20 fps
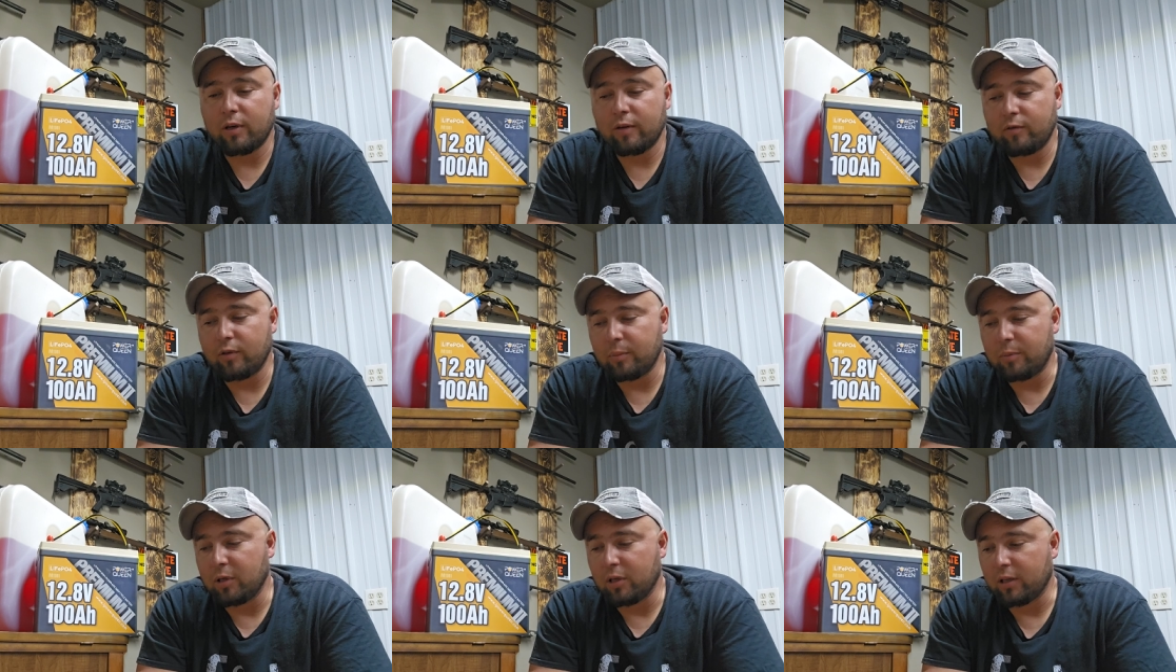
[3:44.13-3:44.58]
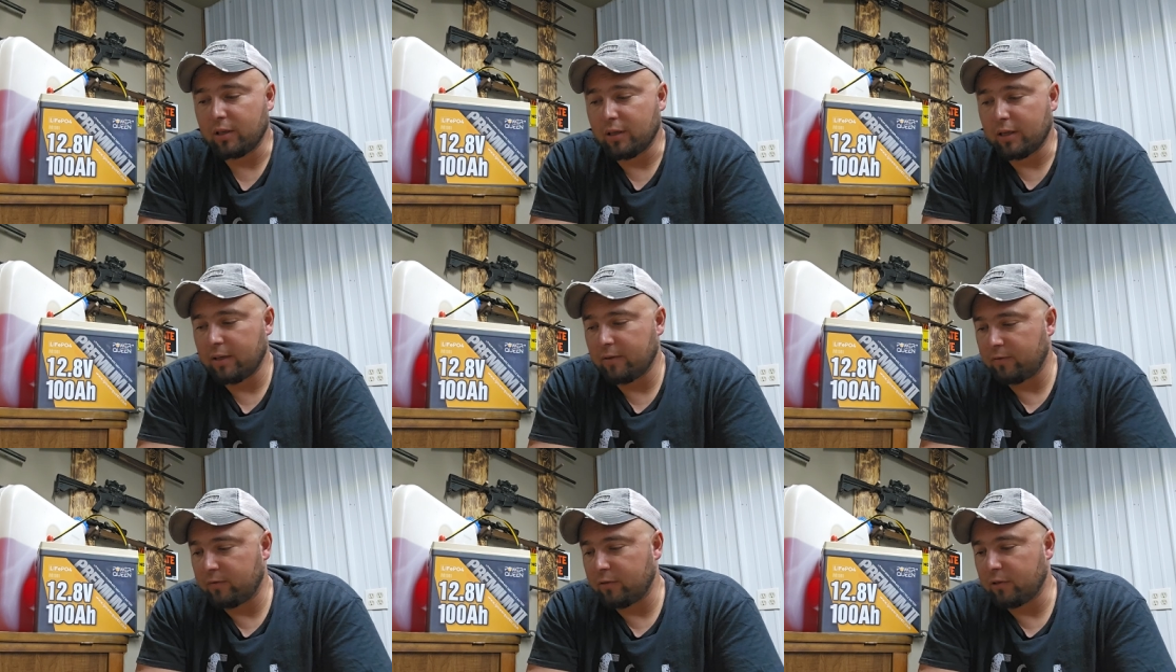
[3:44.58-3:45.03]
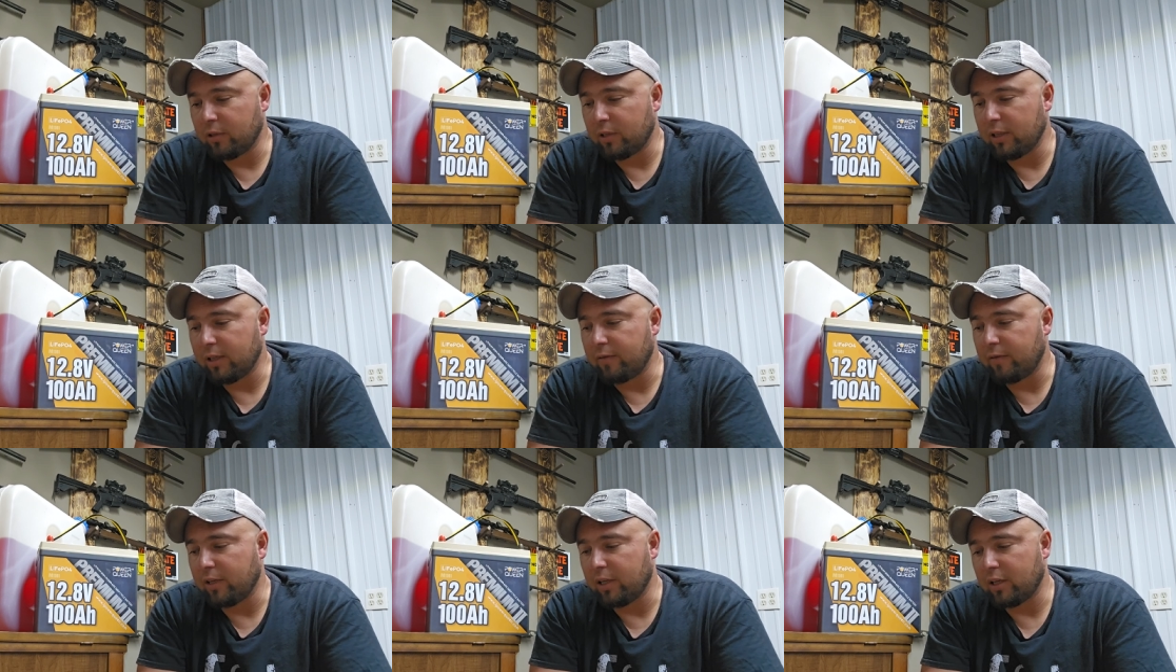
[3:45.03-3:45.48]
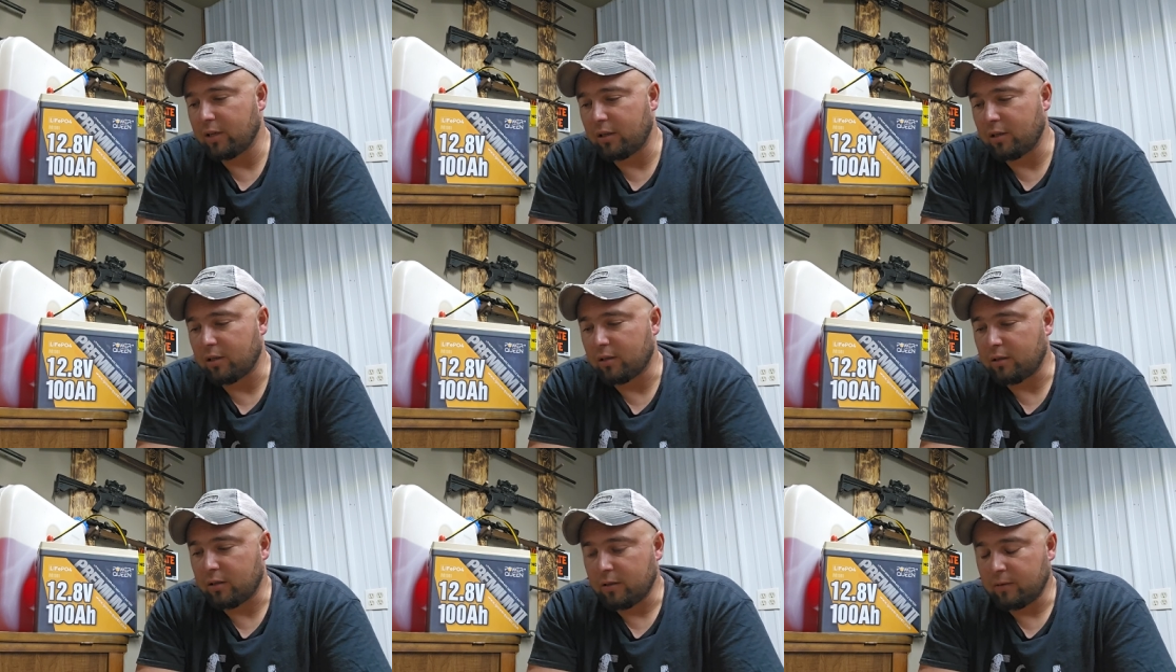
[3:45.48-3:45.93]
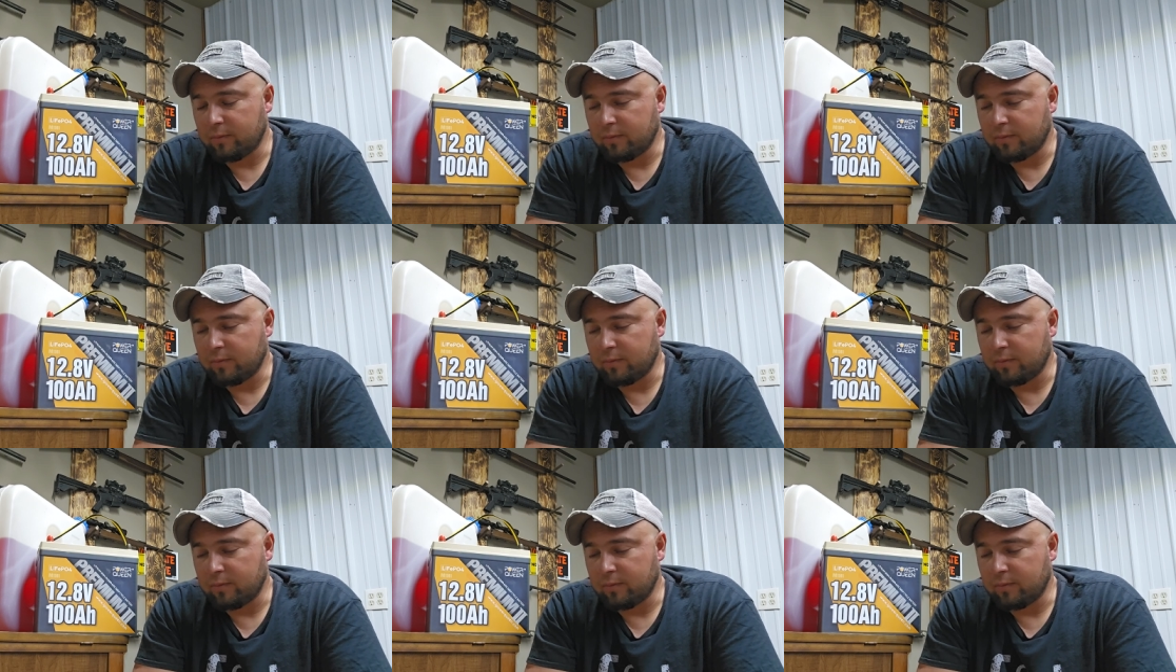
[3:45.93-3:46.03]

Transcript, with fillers: everybody left for an evening hunt.